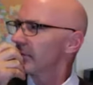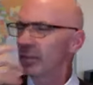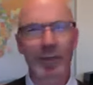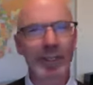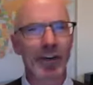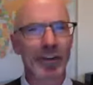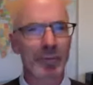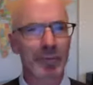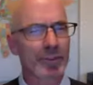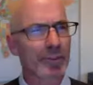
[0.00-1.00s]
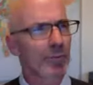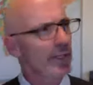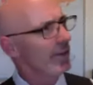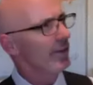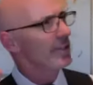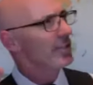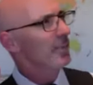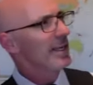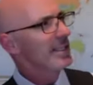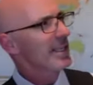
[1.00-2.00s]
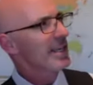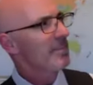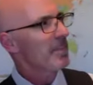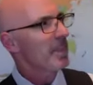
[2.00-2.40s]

did we go to, did we go to Springsteen?